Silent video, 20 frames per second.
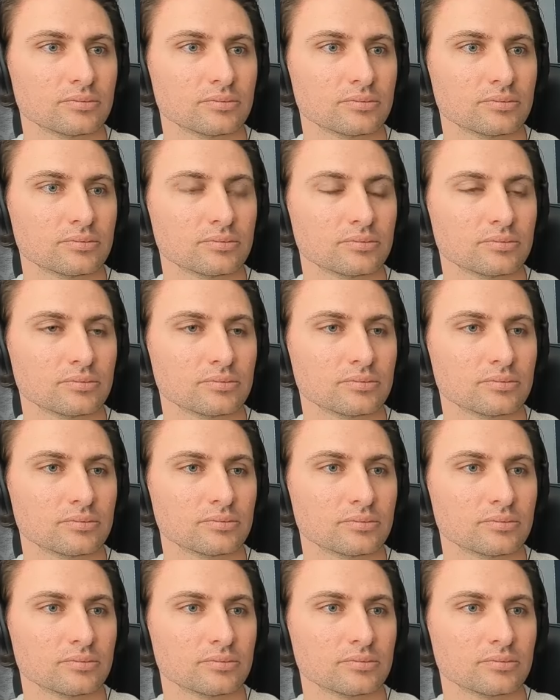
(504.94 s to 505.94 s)

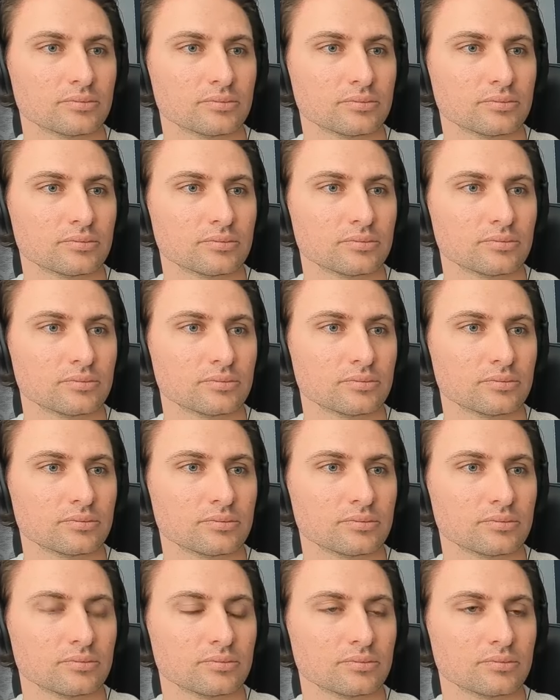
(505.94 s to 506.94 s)

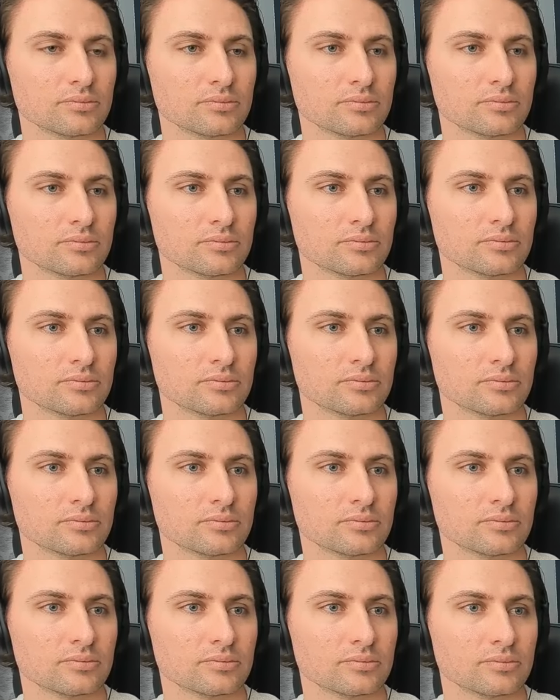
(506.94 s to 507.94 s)

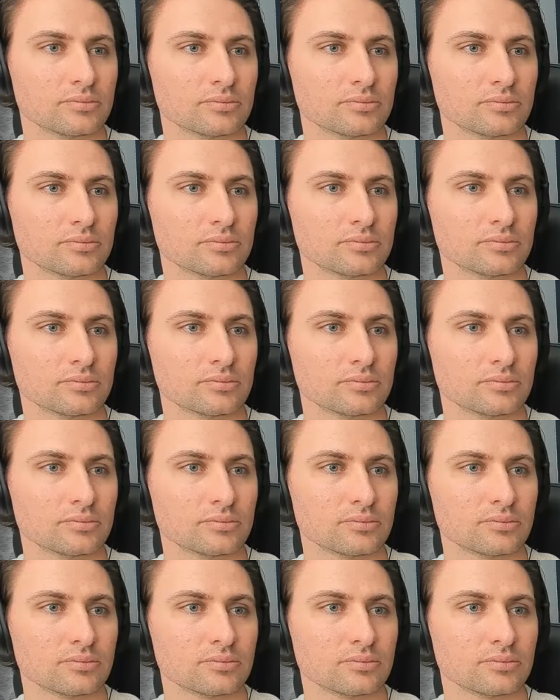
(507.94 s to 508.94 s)

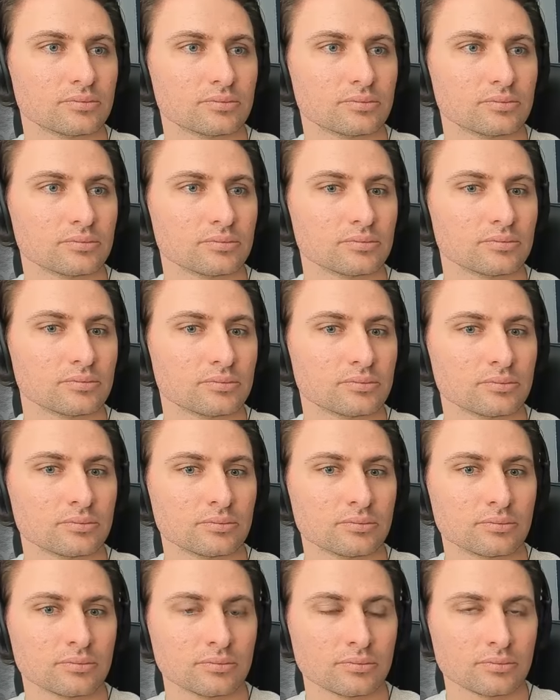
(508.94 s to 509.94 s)

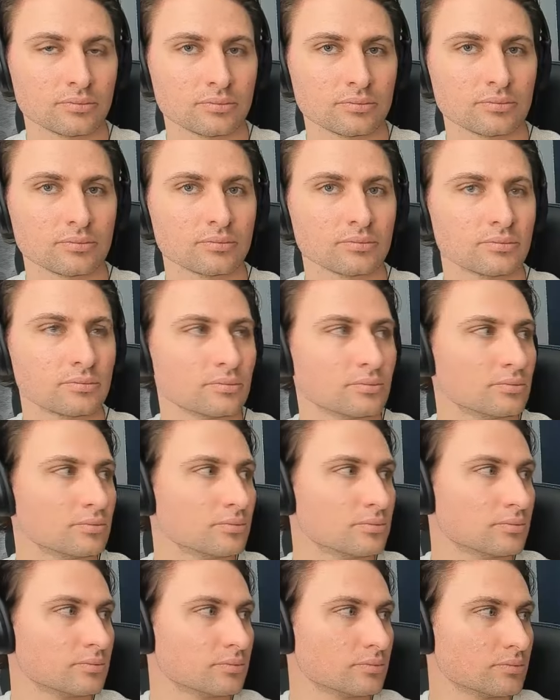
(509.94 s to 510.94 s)

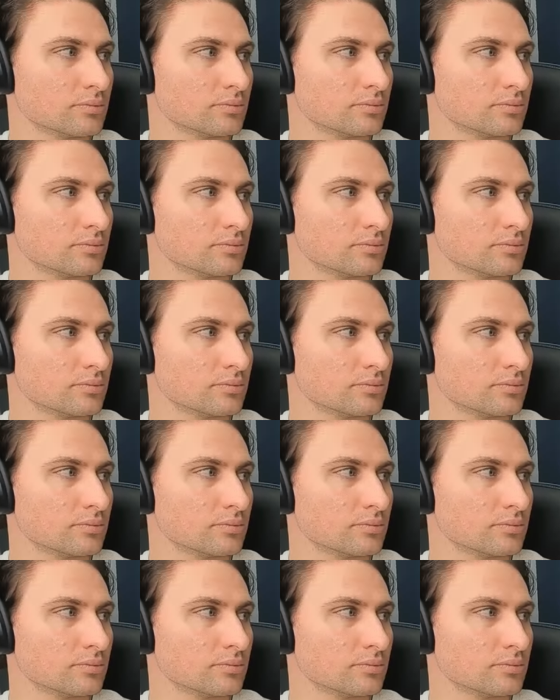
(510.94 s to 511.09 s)
The person shown says nothing.